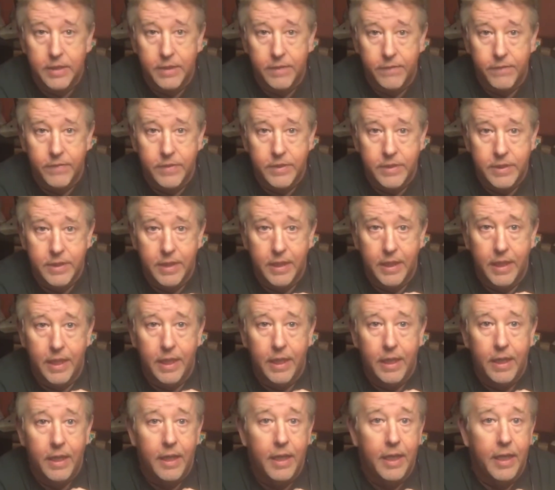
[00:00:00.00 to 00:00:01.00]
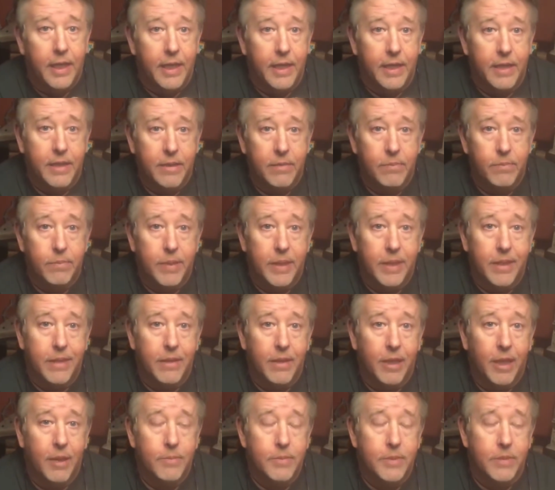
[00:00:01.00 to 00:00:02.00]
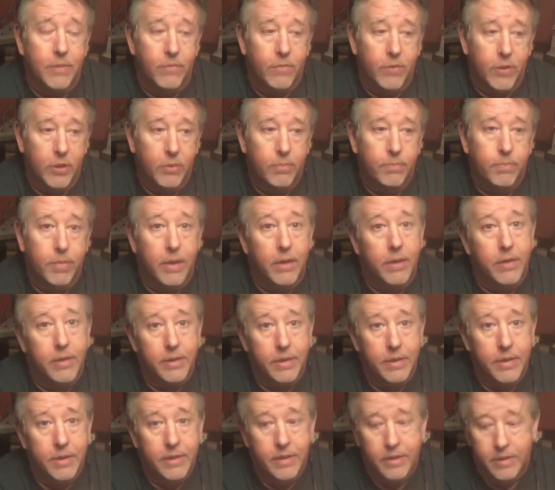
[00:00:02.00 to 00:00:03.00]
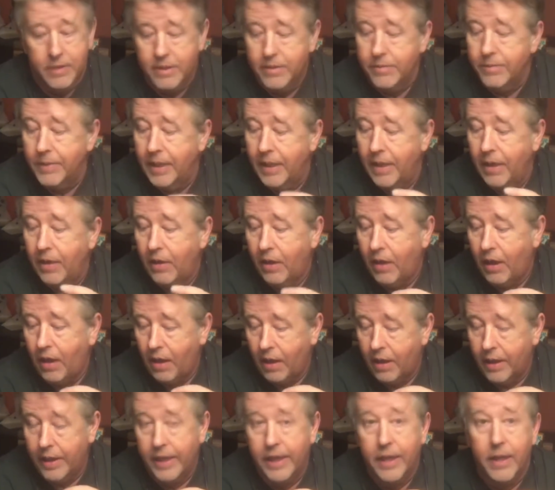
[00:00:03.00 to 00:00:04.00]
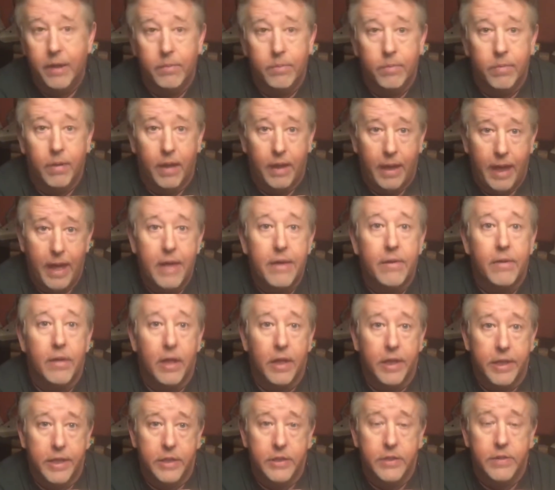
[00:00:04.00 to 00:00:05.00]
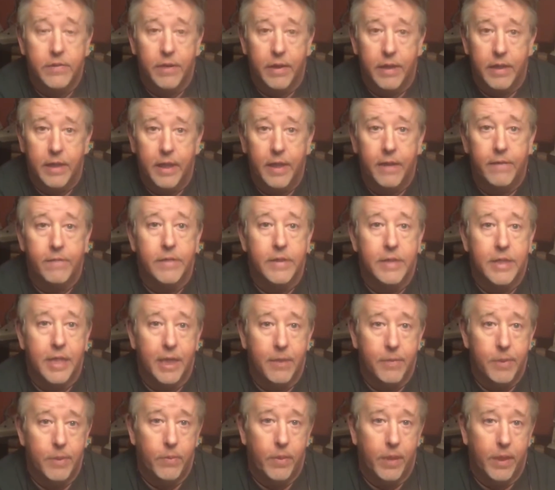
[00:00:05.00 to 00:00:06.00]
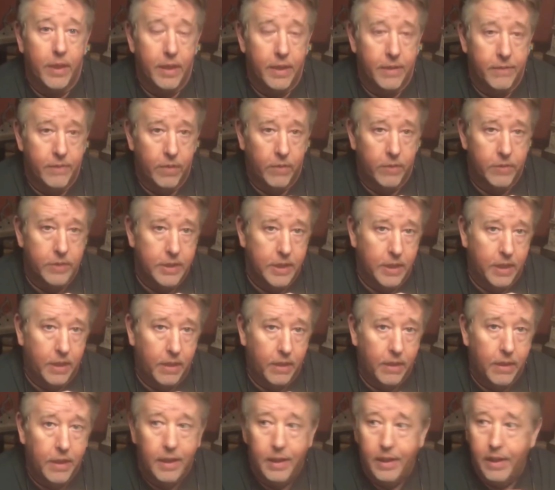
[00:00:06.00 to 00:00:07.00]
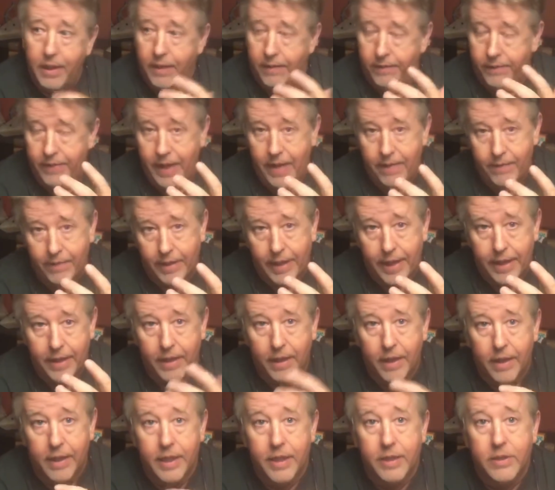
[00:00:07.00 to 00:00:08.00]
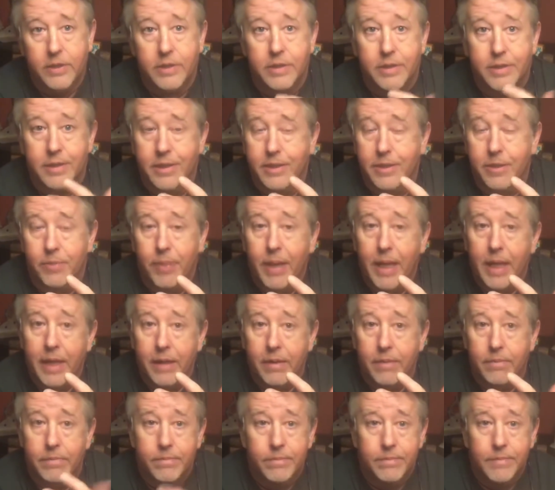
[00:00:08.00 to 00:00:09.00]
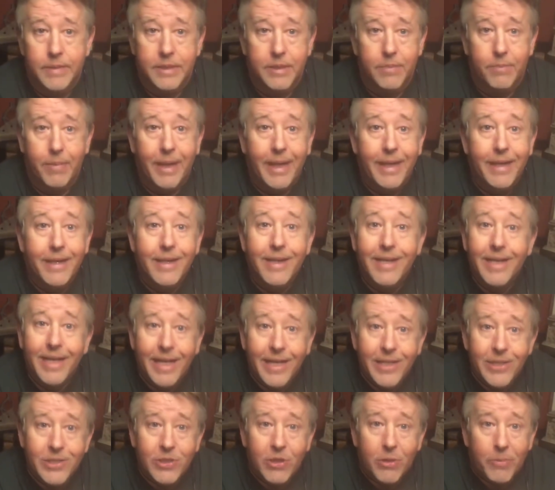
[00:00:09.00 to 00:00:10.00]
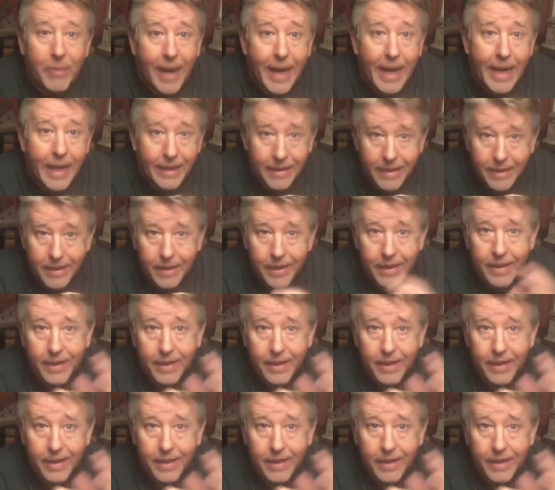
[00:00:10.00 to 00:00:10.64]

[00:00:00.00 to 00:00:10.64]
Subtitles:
different city, it becomes a real burden to be hauling a lot of luggage around. Every time you wanna leave the hotel, if you have a lot of luggage, it's just a pain. It's a pain in the keister, man.